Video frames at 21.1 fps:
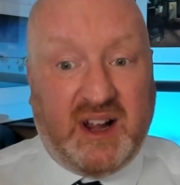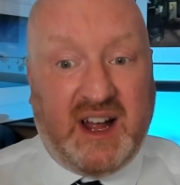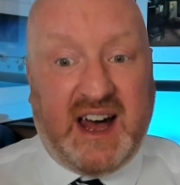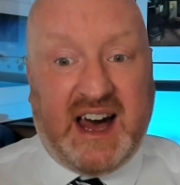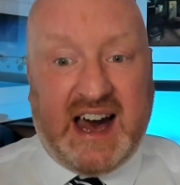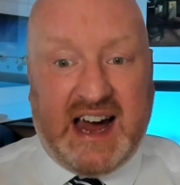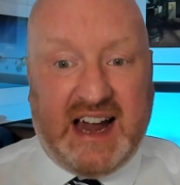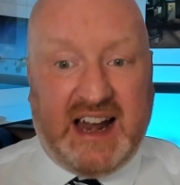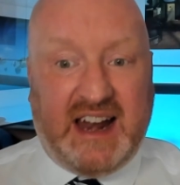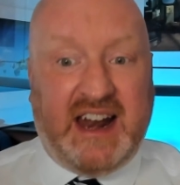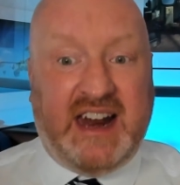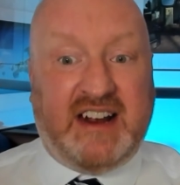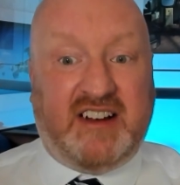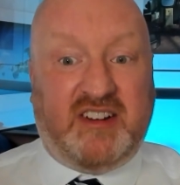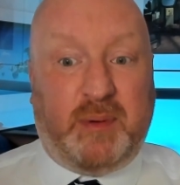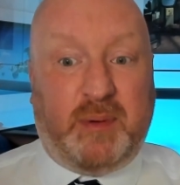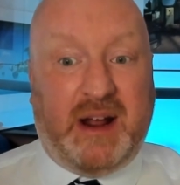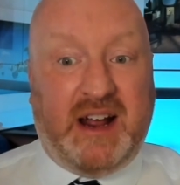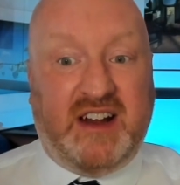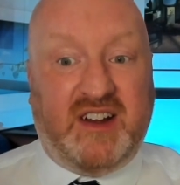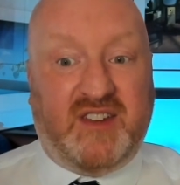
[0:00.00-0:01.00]
Alan
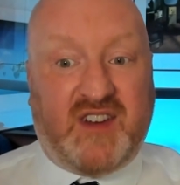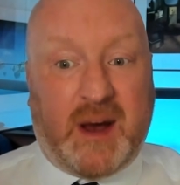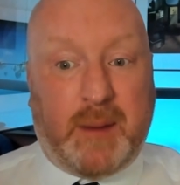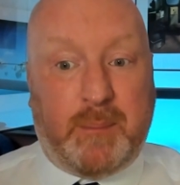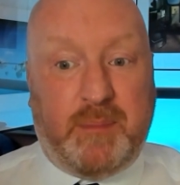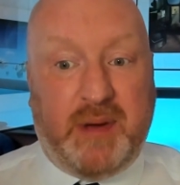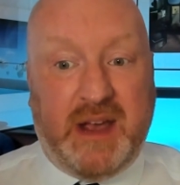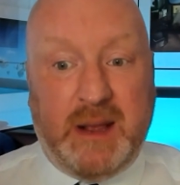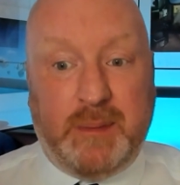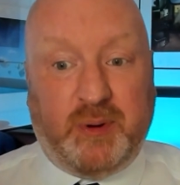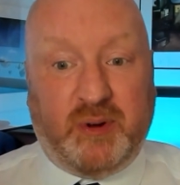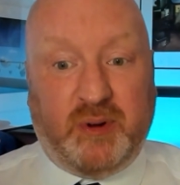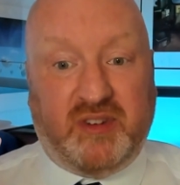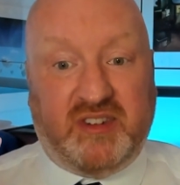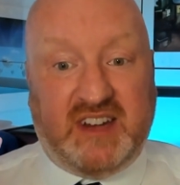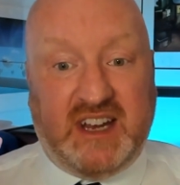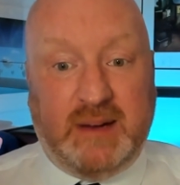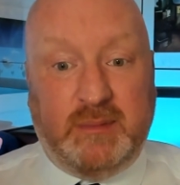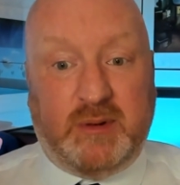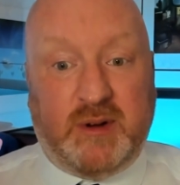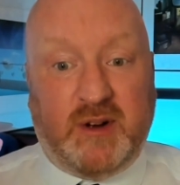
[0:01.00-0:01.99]
explains that people
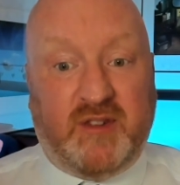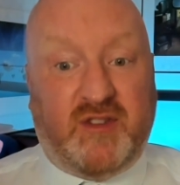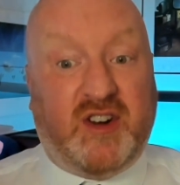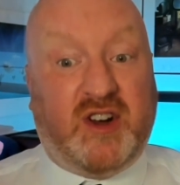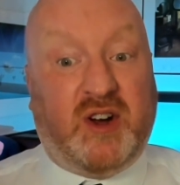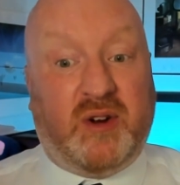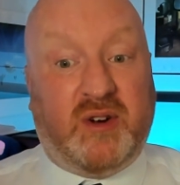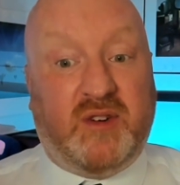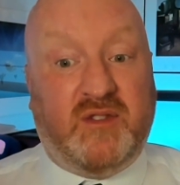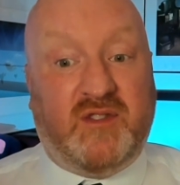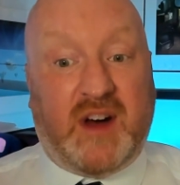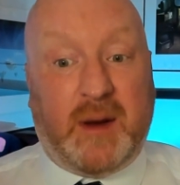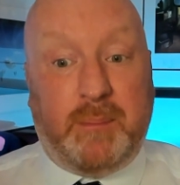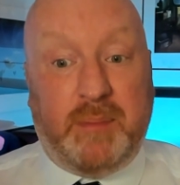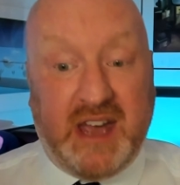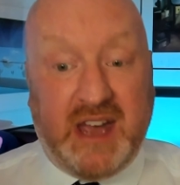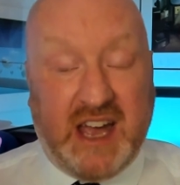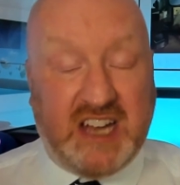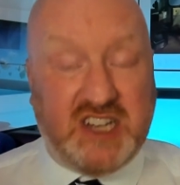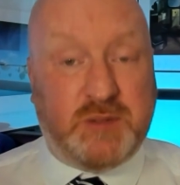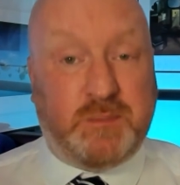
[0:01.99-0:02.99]
seem to have forgotten that
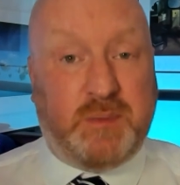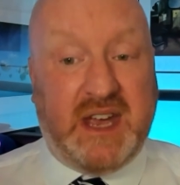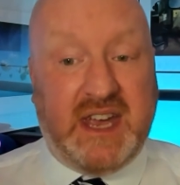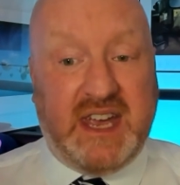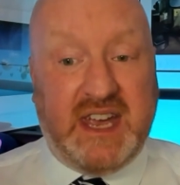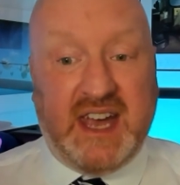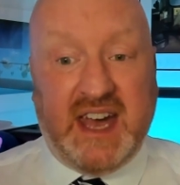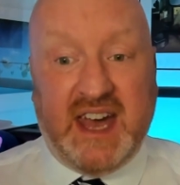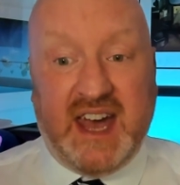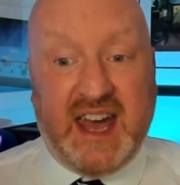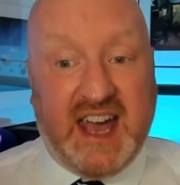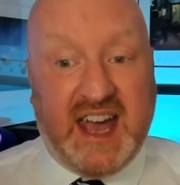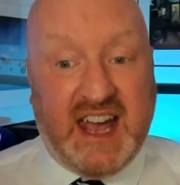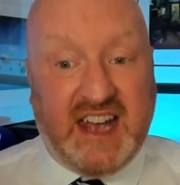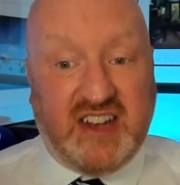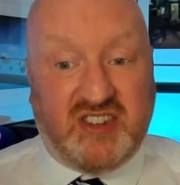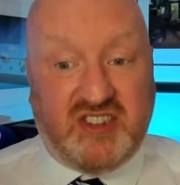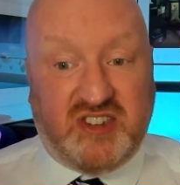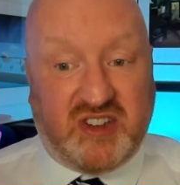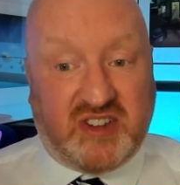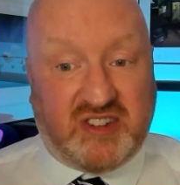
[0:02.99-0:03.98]
PHP is
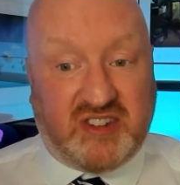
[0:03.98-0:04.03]
just as